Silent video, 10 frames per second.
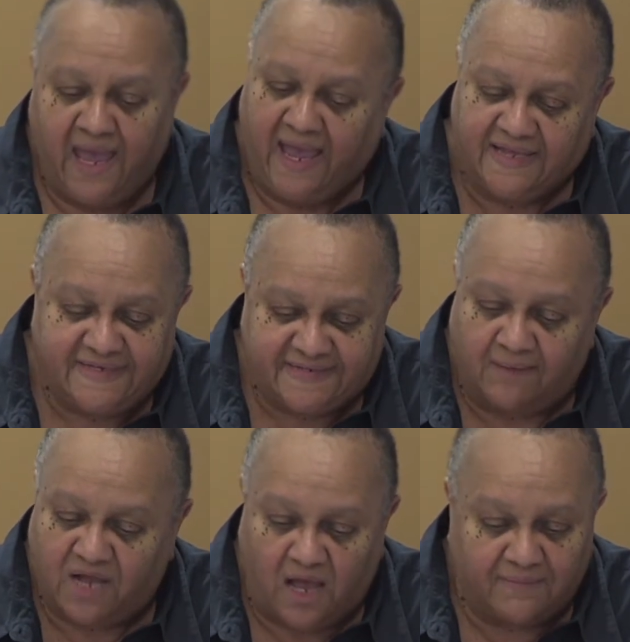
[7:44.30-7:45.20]
And
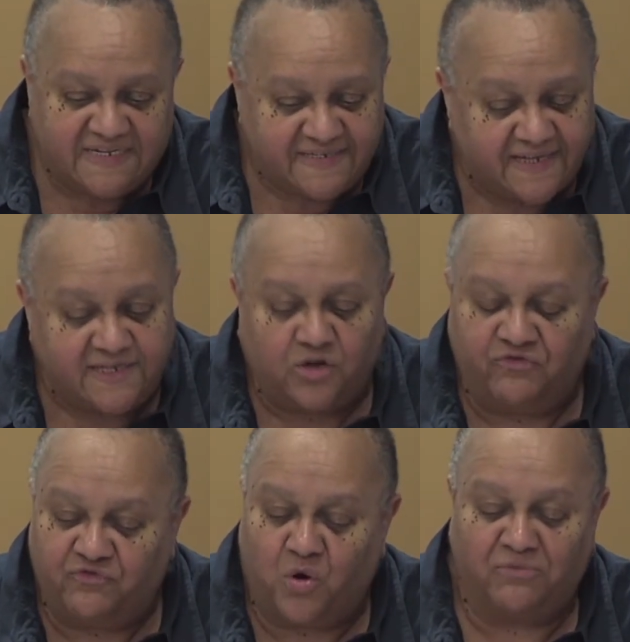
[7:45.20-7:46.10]
some commonsensical
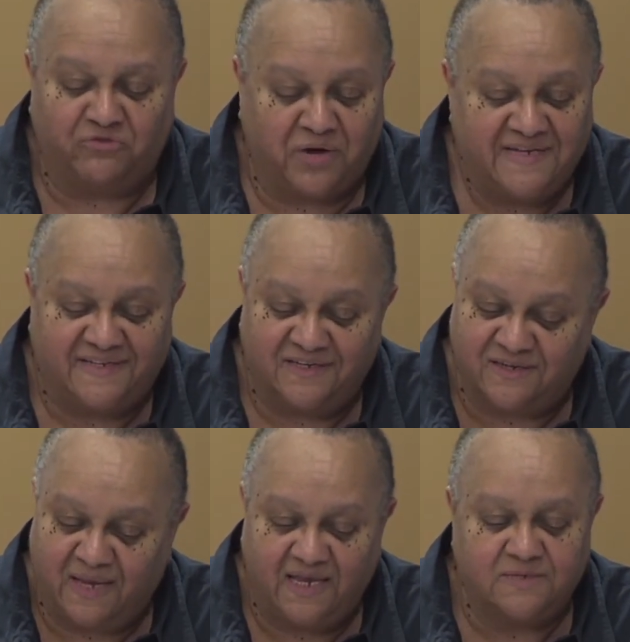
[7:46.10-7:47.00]
form of
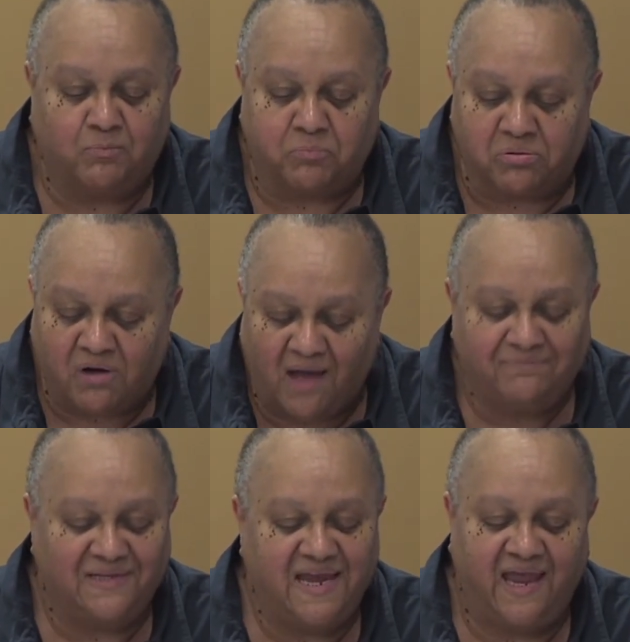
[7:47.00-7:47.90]
racism is
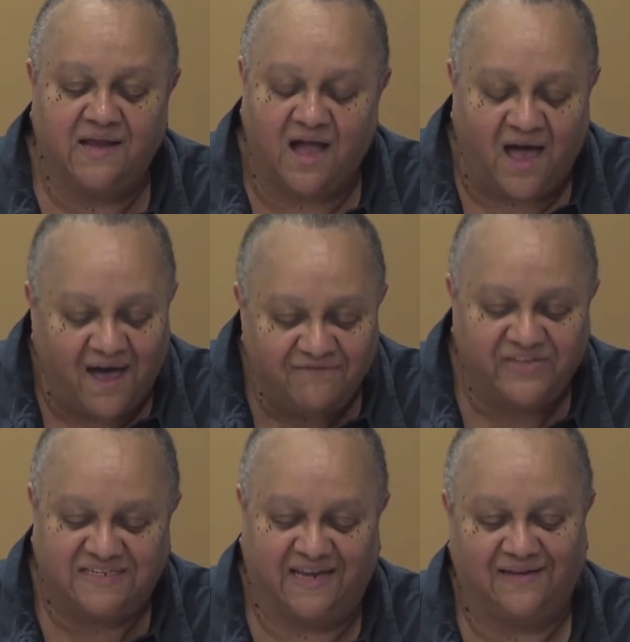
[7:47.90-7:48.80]
promptly and
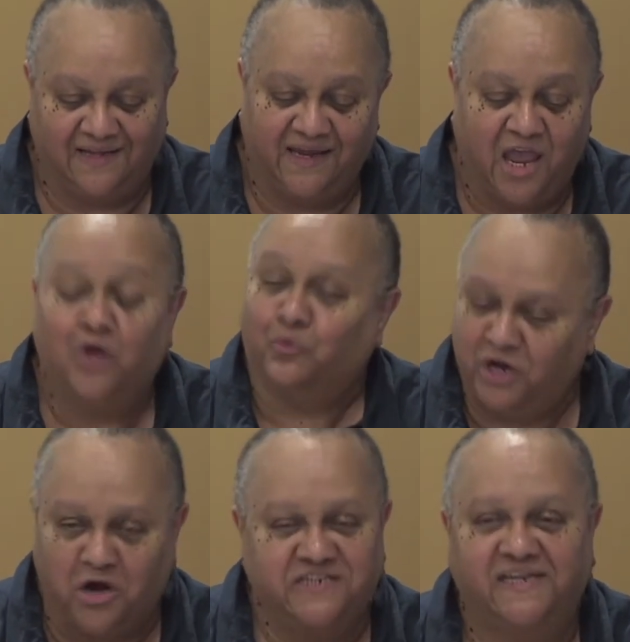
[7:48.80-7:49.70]
confidently
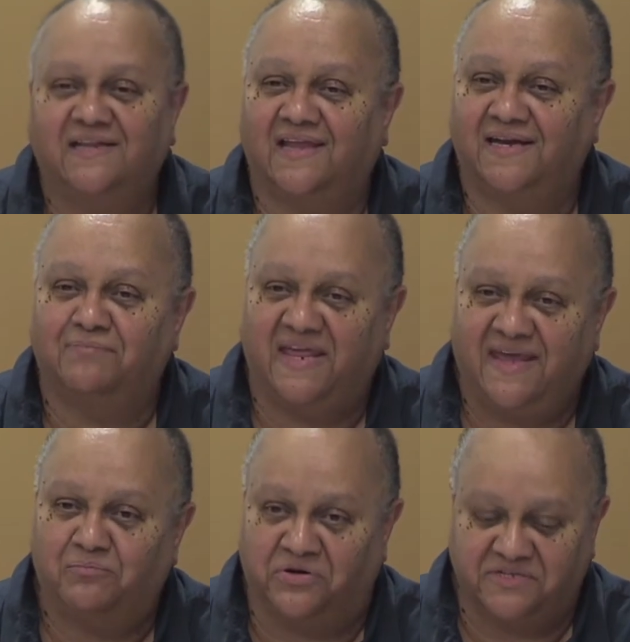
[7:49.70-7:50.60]
re-articulated by
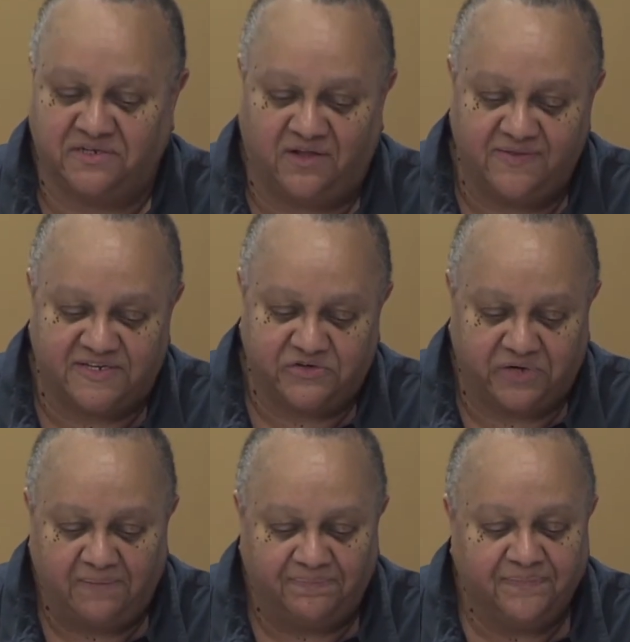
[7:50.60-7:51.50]
that person on the
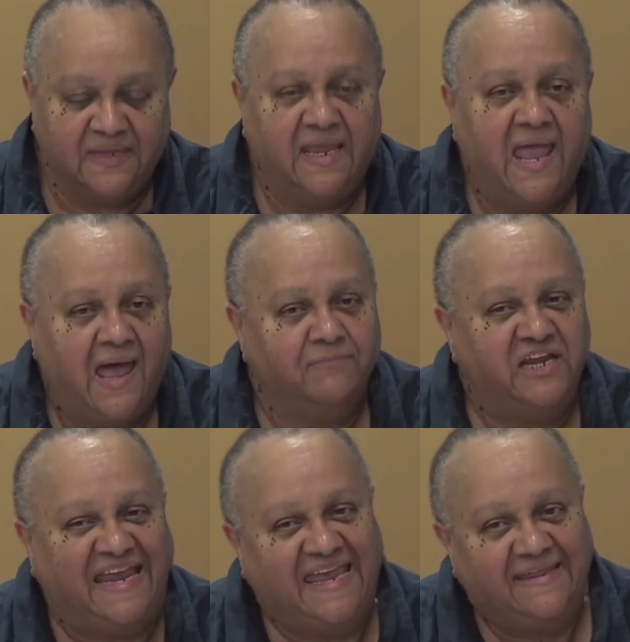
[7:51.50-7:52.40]
street. I'm
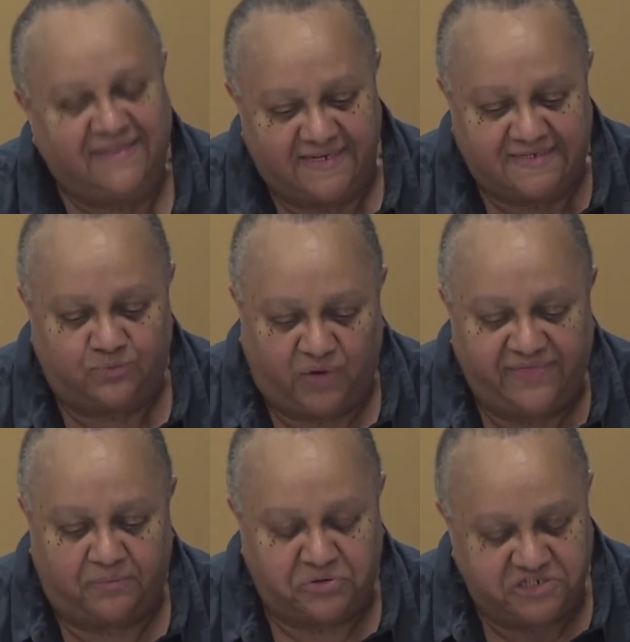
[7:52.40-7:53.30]
going to end this
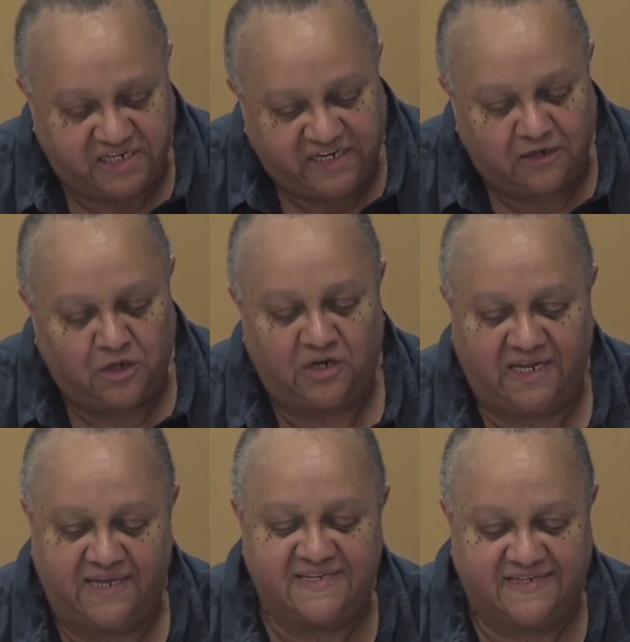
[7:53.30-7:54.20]
with a
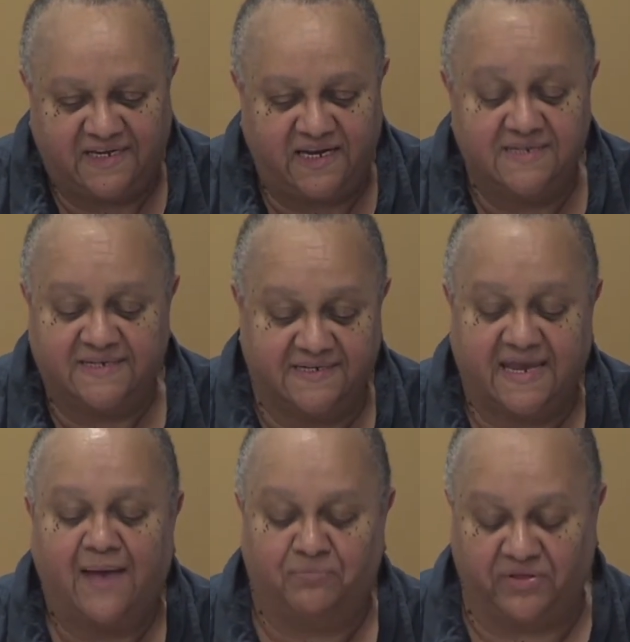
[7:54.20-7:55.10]
particularly insidious
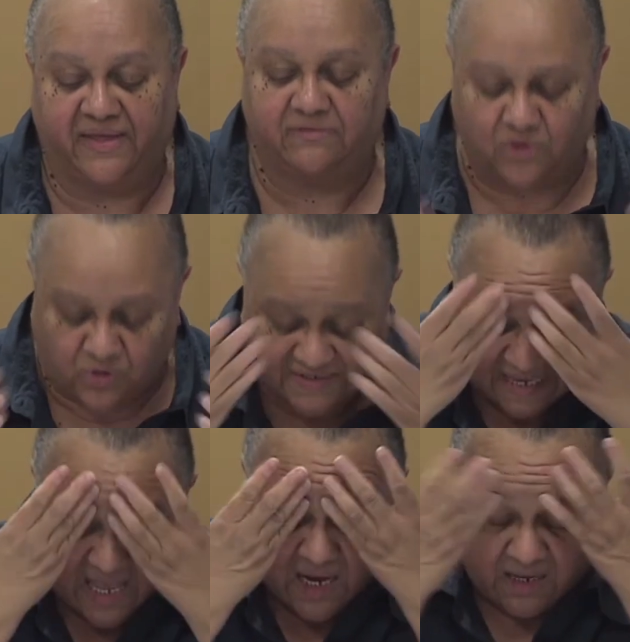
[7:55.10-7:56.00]
example that, of course,
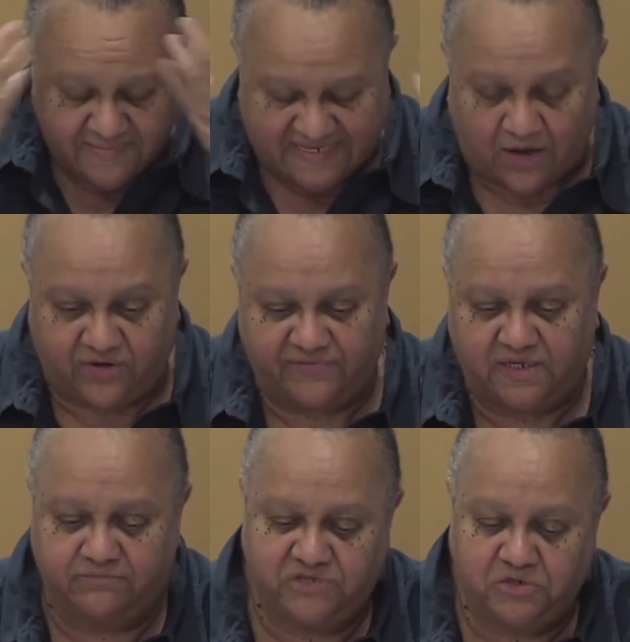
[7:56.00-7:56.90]
comes out of
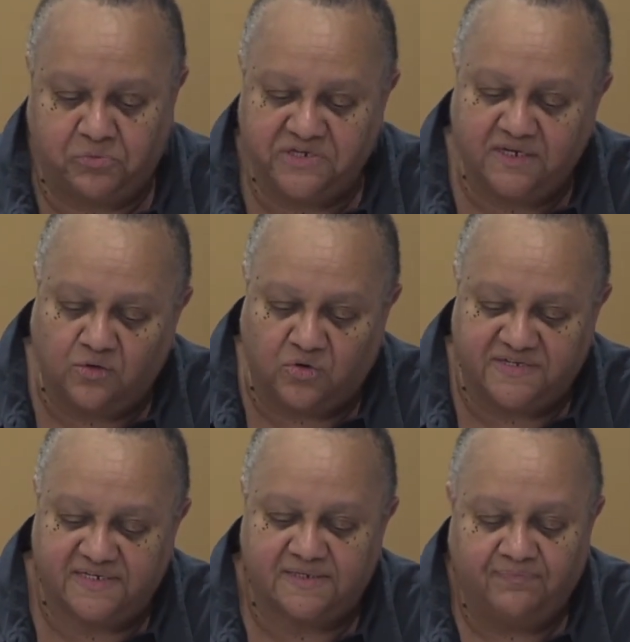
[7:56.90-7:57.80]
the 2 prison
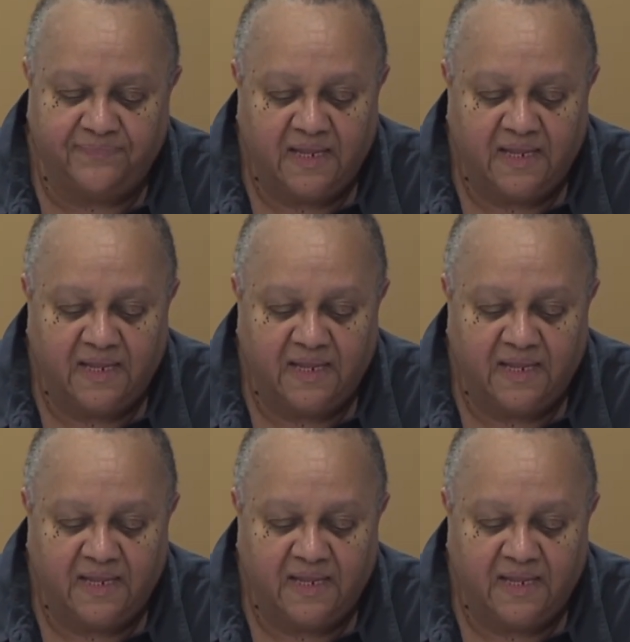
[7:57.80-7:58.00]
courses.